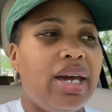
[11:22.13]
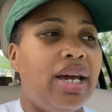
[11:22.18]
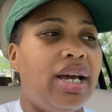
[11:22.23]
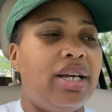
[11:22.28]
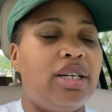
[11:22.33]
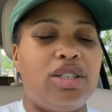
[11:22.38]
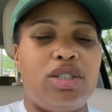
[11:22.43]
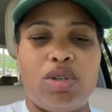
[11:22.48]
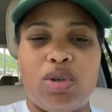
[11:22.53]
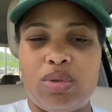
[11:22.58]

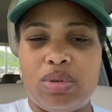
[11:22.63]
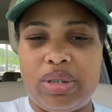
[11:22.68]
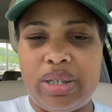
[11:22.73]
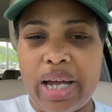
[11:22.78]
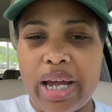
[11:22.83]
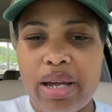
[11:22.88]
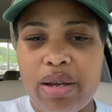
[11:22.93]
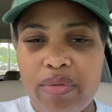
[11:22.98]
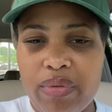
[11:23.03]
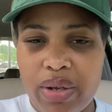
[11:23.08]
And so
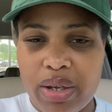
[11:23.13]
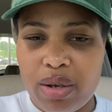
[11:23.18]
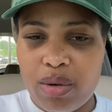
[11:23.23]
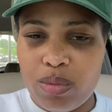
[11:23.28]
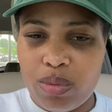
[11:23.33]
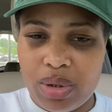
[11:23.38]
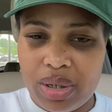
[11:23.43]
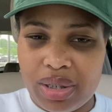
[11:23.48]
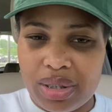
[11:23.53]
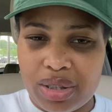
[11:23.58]
David
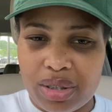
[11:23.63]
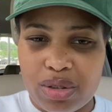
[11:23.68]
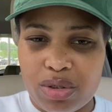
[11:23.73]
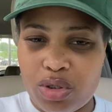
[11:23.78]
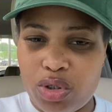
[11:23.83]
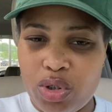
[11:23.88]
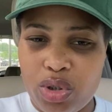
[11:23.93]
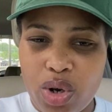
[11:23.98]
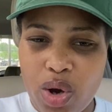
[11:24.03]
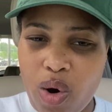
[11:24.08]
was,
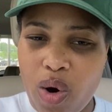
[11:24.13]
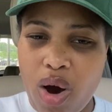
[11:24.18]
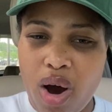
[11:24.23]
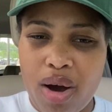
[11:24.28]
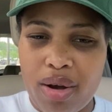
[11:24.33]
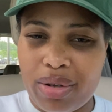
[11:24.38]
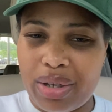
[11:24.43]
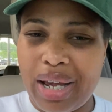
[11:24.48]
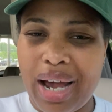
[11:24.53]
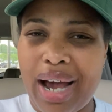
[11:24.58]
you know,
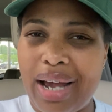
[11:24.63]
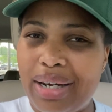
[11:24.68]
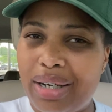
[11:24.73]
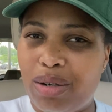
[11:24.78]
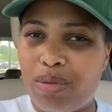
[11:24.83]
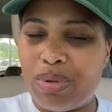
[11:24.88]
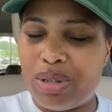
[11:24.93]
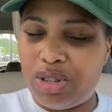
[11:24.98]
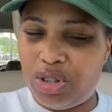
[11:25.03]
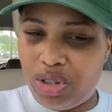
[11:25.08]
kind
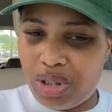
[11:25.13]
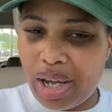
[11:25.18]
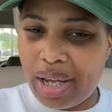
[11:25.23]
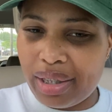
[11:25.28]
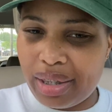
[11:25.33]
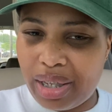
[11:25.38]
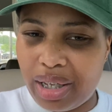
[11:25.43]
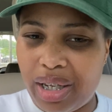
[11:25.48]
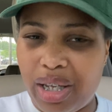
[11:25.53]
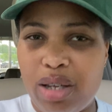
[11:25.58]
of
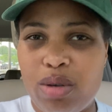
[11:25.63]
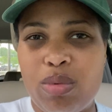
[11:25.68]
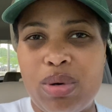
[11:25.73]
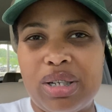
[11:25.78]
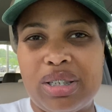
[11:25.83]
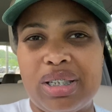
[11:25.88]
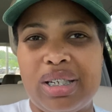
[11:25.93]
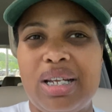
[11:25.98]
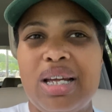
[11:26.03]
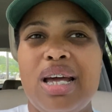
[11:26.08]
rejected. He
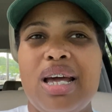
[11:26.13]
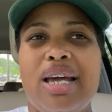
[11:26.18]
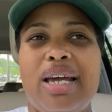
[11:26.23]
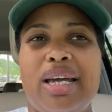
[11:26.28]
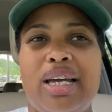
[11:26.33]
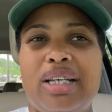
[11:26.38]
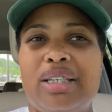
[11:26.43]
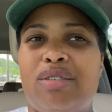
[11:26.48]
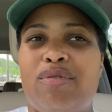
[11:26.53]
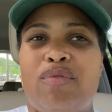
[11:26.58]
wasn't,
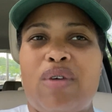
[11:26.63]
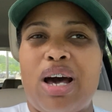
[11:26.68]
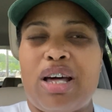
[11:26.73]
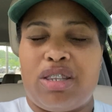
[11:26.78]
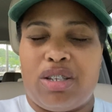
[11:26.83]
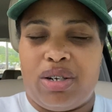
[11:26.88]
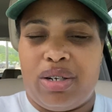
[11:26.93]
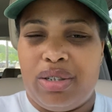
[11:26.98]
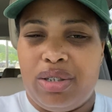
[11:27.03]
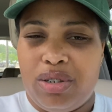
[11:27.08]
his
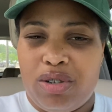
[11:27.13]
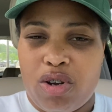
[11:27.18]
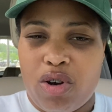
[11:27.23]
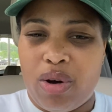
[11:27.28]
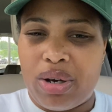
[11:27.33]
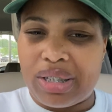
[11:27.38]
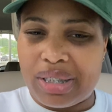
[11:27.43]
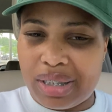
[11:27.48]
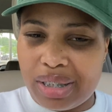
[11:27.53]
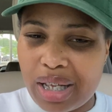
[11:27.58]
father, you know,
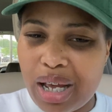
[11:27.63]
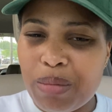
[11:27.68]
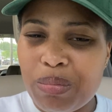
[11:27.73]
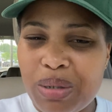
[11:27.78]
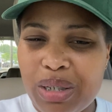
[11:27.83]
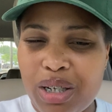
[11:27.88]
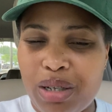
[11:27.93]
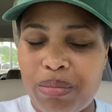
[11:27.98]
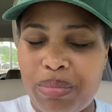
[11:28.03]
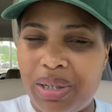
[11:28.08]

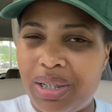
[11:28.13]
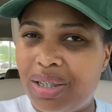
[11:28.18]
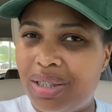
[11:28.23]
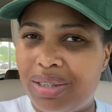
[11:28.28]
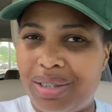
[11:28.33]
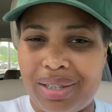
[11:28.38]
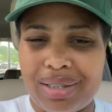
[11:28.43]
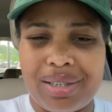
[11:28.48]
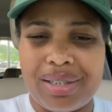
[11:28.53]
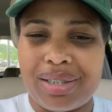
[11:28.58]
accepted him because
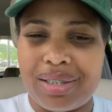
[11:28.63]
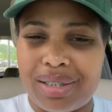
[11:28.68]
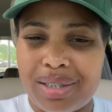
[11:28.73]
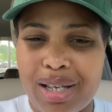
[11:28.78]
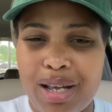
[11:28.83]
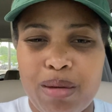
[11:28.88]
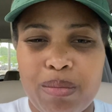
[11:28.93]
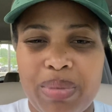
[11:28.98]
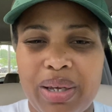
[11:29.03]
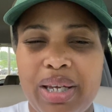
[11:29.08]
that's his
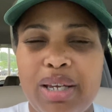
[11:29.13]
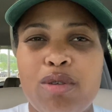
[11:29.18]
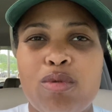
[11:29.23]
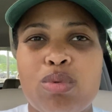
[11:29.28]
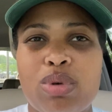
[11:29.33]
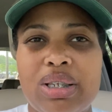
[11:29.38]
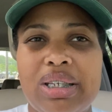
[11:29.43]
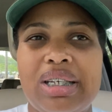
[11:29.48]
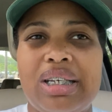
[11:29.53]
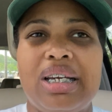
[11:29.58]
son but he
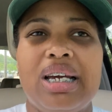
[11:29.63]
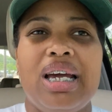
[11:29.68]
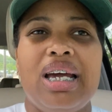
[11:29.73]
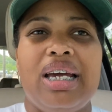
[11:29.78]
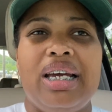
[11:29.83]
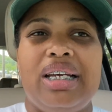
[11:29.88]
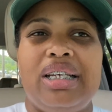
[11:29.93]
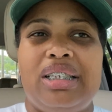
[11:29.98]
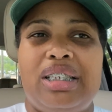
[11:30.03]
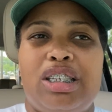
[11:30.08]
really,
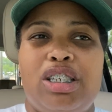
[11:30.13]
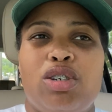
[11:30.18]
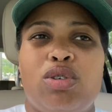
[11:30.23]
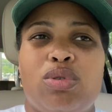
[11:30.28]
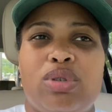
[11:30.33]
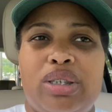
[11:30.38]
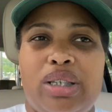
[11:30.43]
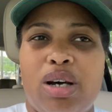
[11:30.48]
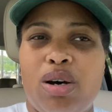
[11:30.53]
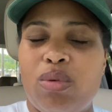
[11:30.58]
he still
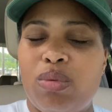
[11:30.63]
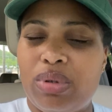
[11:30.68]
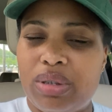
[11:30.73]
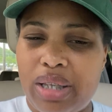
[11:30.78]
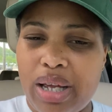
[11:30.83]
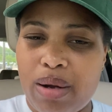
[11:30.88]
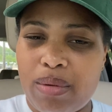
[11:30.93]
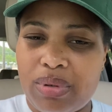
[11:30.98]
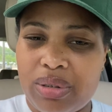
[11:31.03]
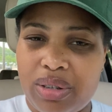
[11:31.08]
dealt with
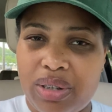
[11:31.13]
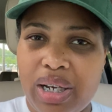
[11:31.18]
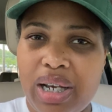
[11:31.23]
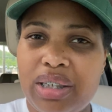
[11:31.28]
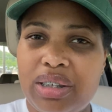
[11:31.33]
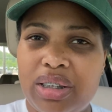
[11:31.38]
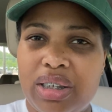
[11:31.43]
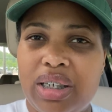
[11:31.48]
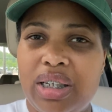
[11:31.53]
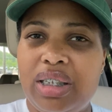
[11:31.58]
that
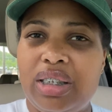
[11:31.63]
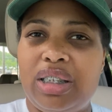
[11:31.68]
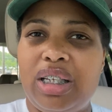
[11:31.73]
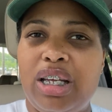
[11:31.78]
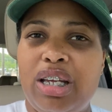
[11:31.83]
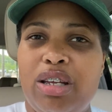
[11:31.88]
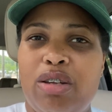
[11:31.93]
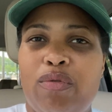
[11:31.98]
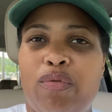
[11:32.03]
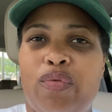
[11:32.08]
rejection. He
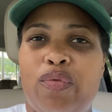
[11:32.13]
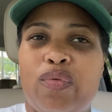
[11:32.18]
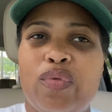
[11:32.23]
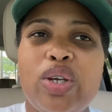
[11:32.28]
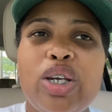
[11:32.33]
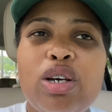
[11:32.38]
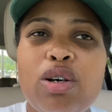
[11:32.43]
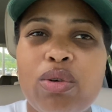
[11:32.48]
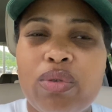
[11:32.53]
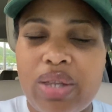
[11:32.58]
didn't
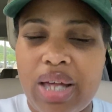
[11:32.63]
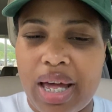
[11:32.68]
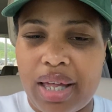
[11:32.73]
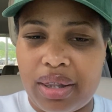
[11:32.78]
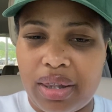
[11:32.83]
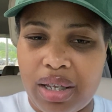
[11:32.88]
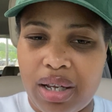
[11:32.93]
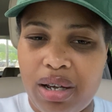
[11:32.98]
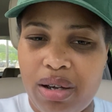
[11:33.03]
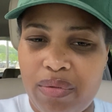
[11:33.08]
feel
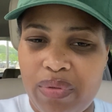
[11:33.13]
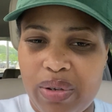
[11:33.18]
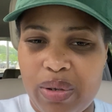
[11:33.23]
that love.